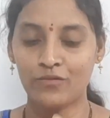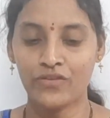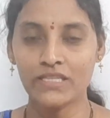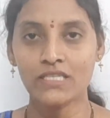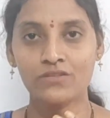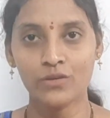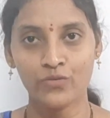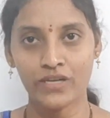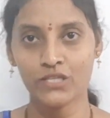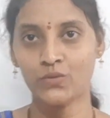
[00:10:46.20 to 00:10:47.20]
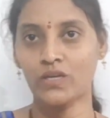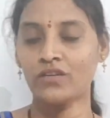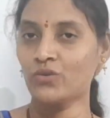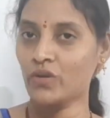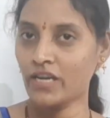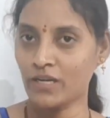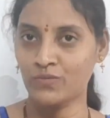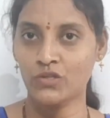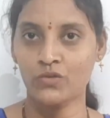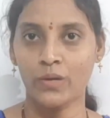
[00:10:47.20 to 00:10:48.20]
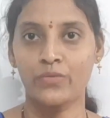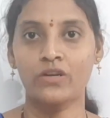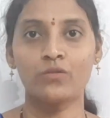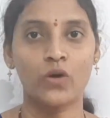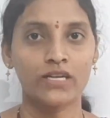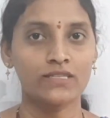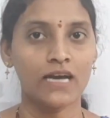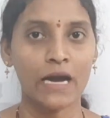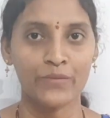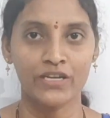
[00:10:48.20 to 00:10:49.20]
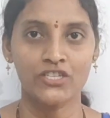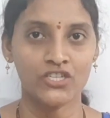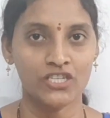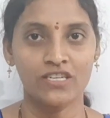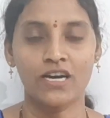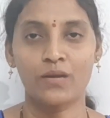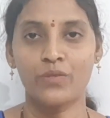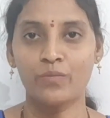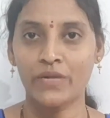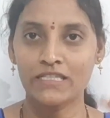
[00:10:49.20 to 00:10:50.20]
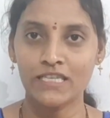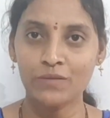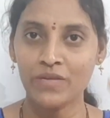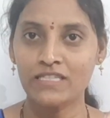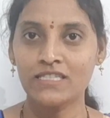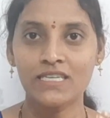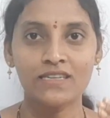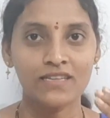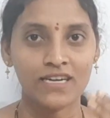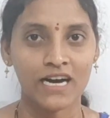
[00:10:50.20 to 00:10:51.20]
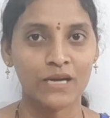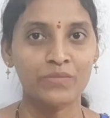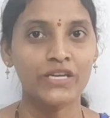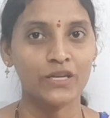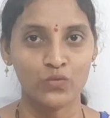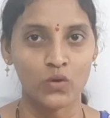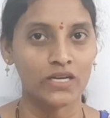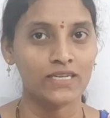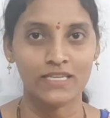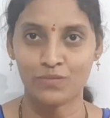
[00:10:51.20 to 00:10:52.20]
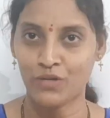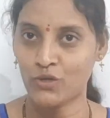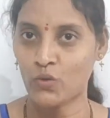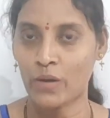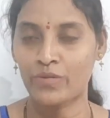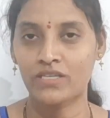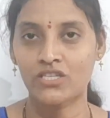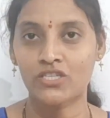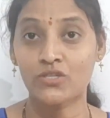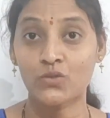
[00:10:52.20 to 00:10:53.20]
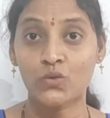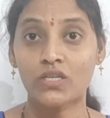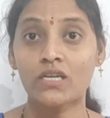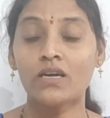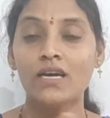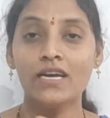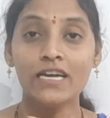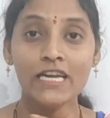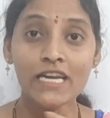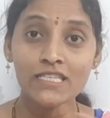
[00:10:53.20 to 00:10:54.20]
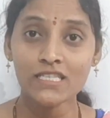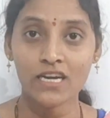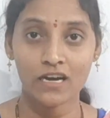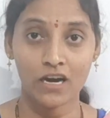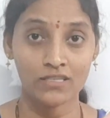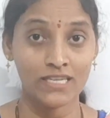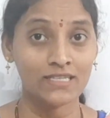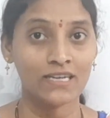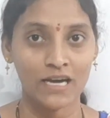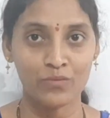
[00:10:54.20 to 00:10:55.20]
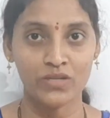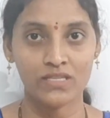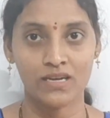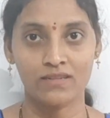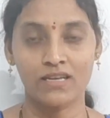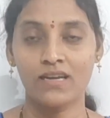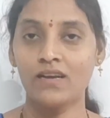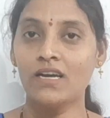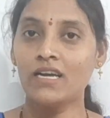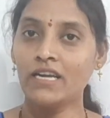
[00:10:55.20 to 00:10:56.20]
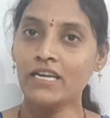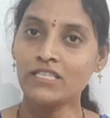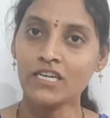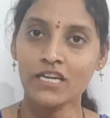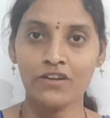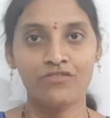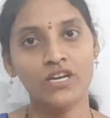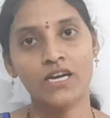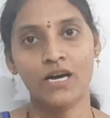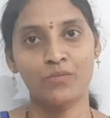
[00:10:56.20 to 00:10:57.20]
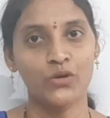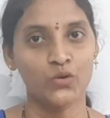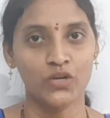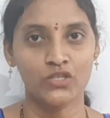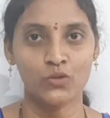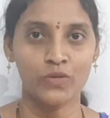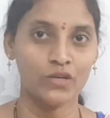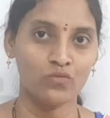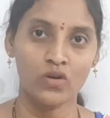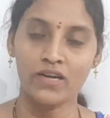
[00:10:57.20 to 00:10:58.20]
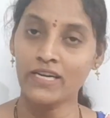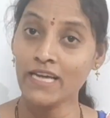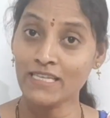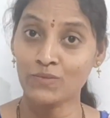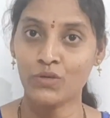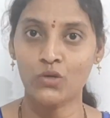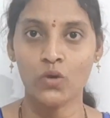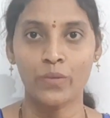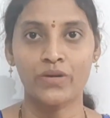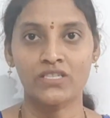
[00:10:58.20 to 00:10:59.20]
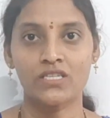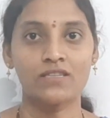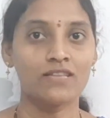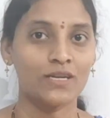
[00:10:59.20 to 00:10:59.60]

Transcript: First one, you can observe about what is the hybridization in carbon. In benzene, the carbon involved in sp2 hybridization, so that each 6 carbons are there. Each and every carbon going to be involved in sp2 hybridization.